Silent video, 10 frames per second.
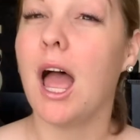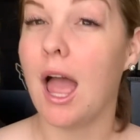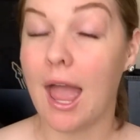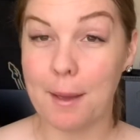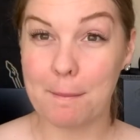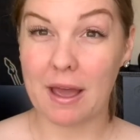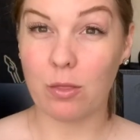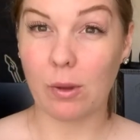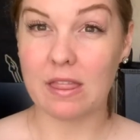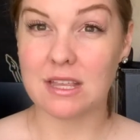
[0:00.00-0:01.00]
And by the
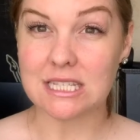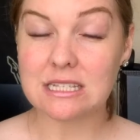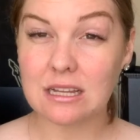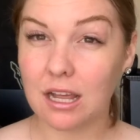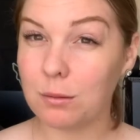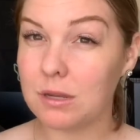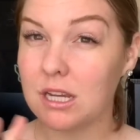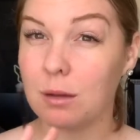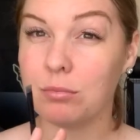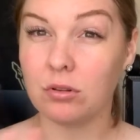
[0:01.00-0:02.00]
way, this isn't gonna be
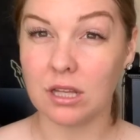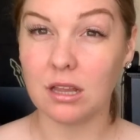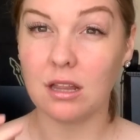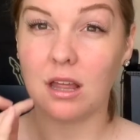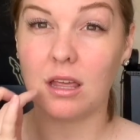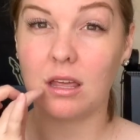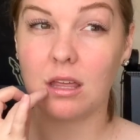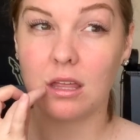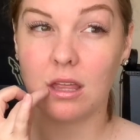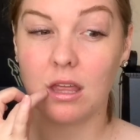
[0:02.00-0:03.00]
completely like
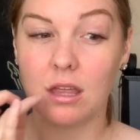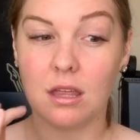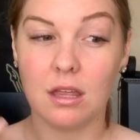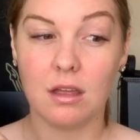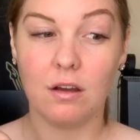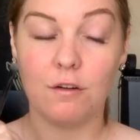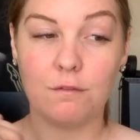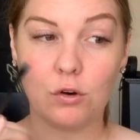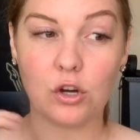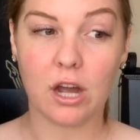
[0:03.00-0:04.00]

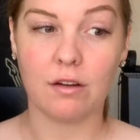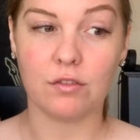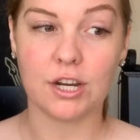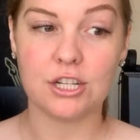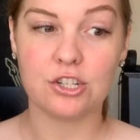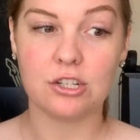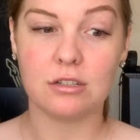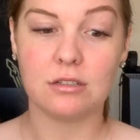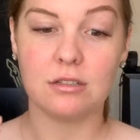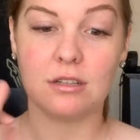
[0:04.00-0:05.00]
full coverage,
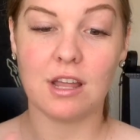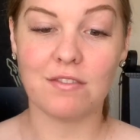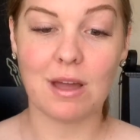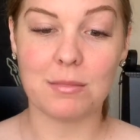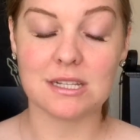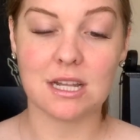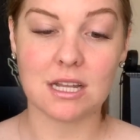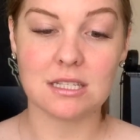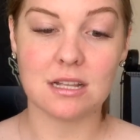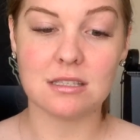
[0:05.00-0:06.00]
if that makes any
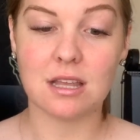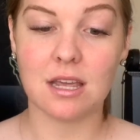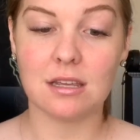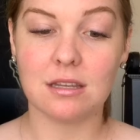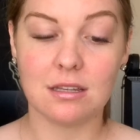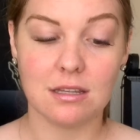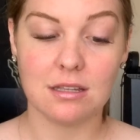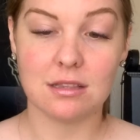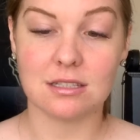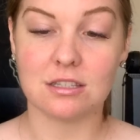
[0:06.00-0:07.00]
sense. Like,
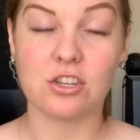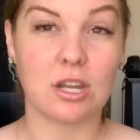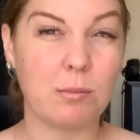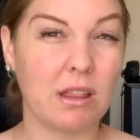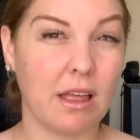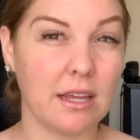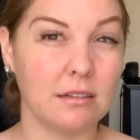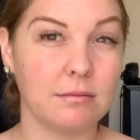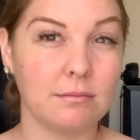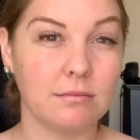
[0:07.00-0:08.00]
this is just gonna be like,
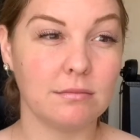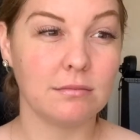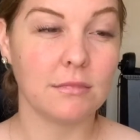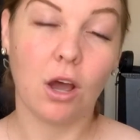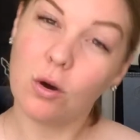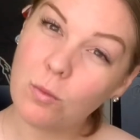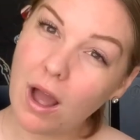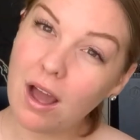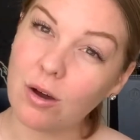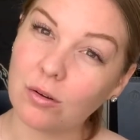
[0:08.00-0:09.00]
oh
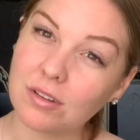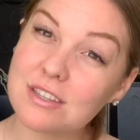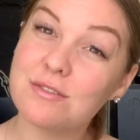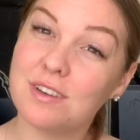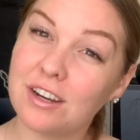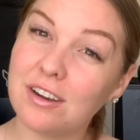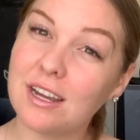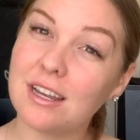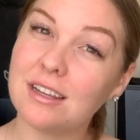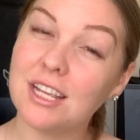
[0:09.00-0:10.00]
wow, that's
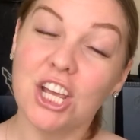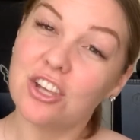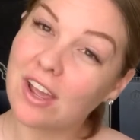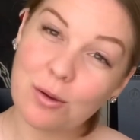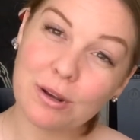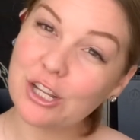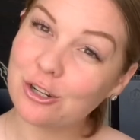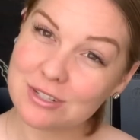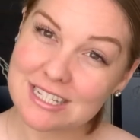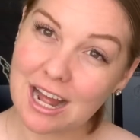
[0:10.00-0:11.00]
very, you can't really
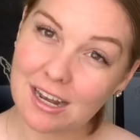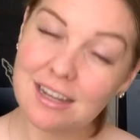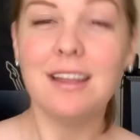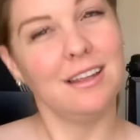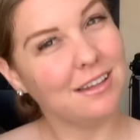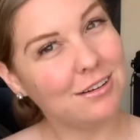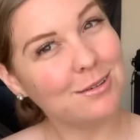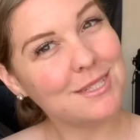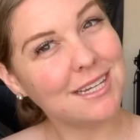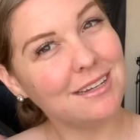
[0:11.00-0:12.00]
notice that. You know
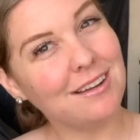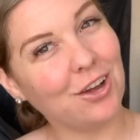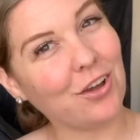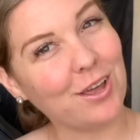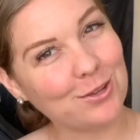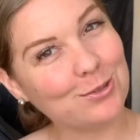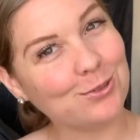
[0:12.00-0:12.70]
what I'm saying? Okay, cool.